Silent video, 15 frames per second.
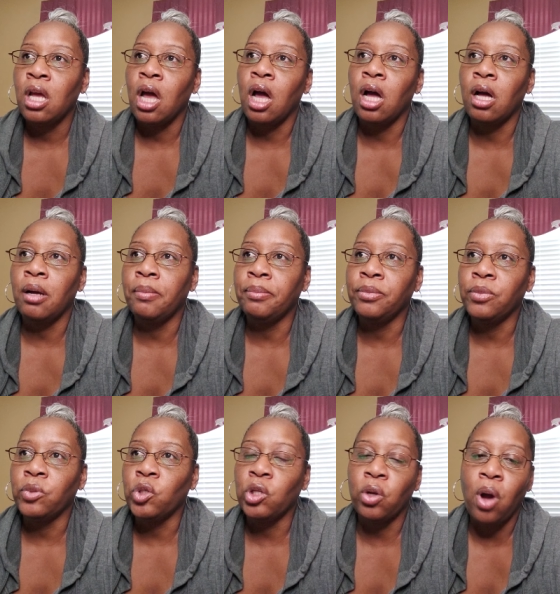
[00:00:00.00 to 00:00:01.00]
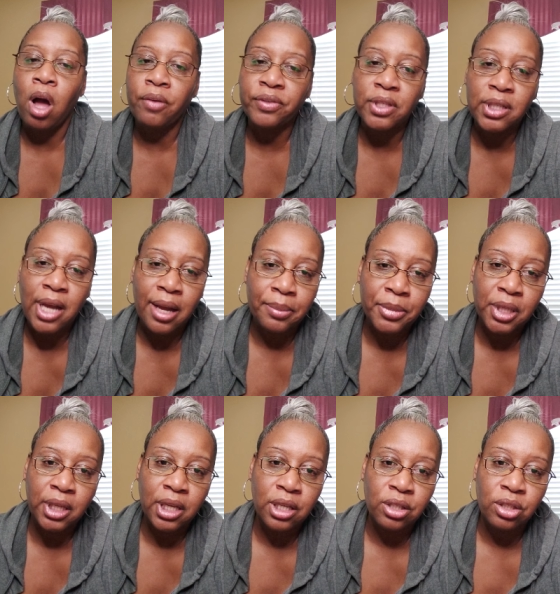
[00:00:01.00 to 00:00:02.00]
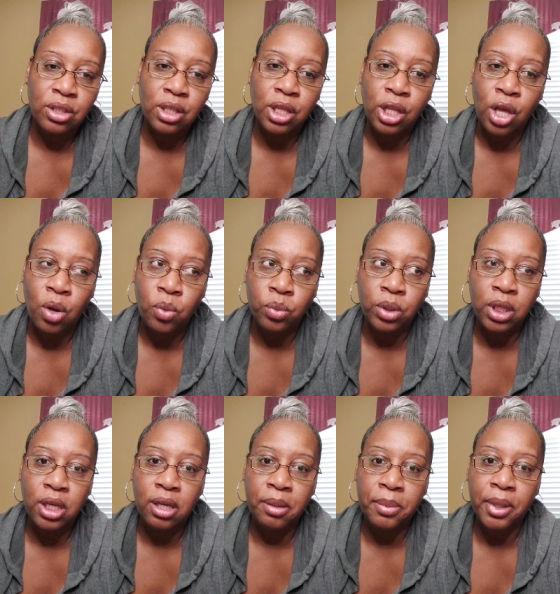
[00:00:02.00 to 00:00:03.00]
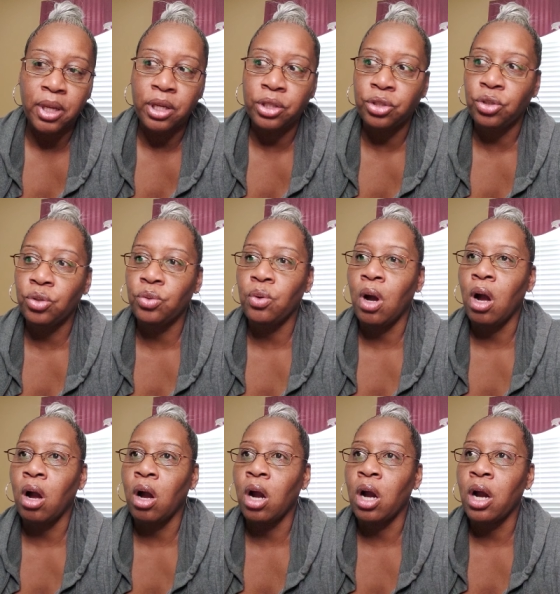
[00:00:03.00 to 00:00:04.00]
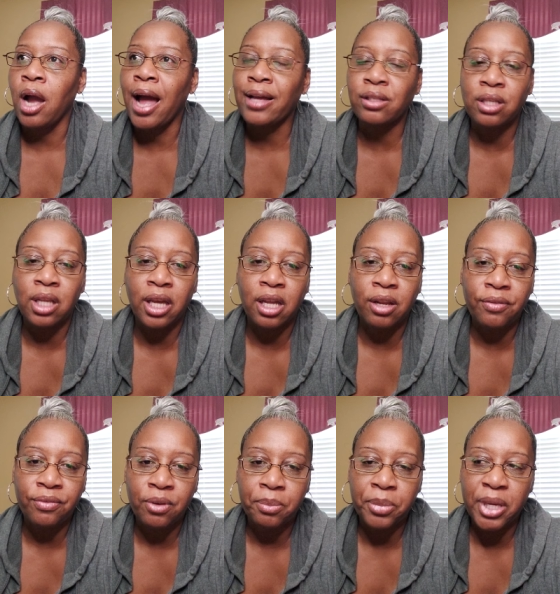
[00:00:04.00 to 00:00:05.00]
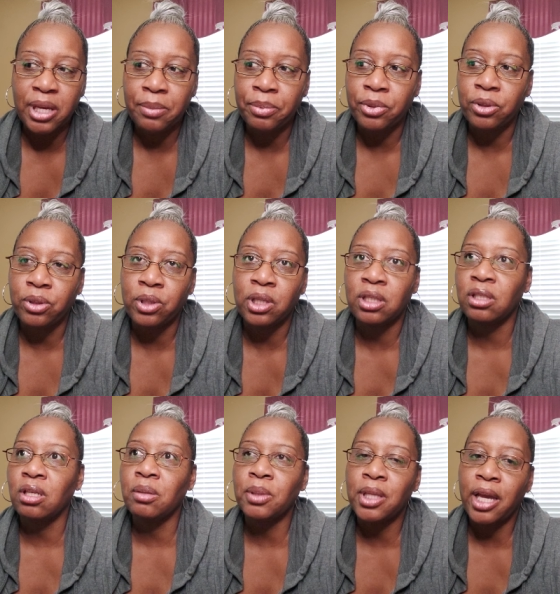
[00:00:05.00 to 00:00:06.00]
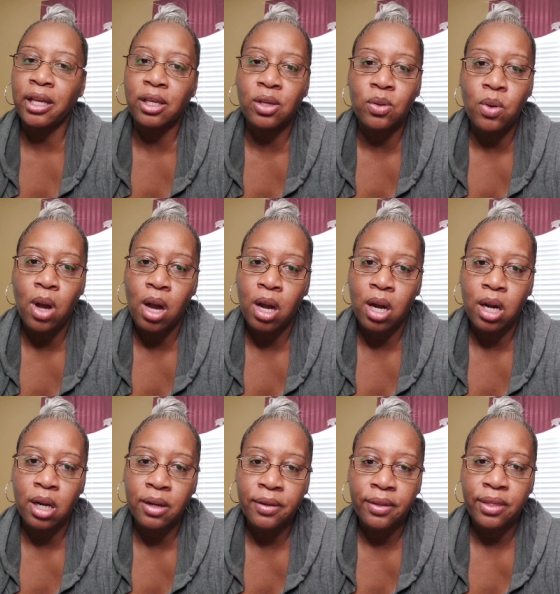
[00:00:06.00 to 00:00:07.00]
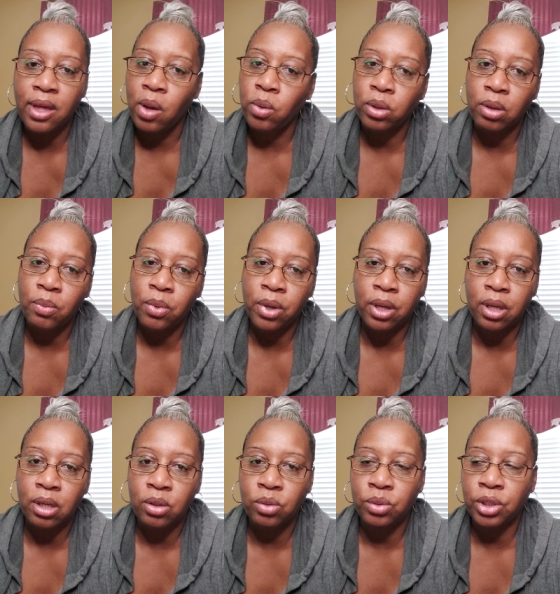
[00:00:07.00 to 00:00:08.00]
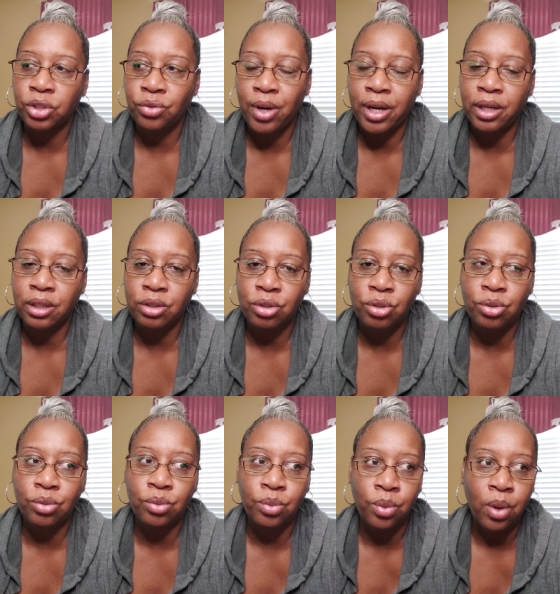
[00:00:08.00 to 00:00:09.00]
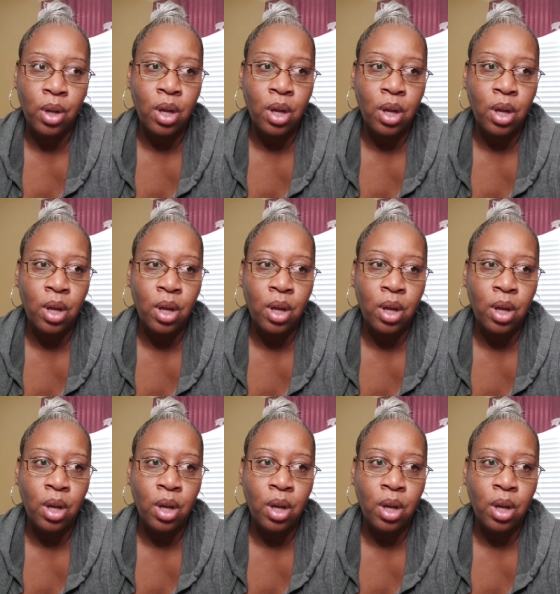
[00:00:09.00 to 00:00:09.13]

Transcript: um, you know, oftentimes it gets lonely because you are isolated from people and seems like you are the only one who is trying to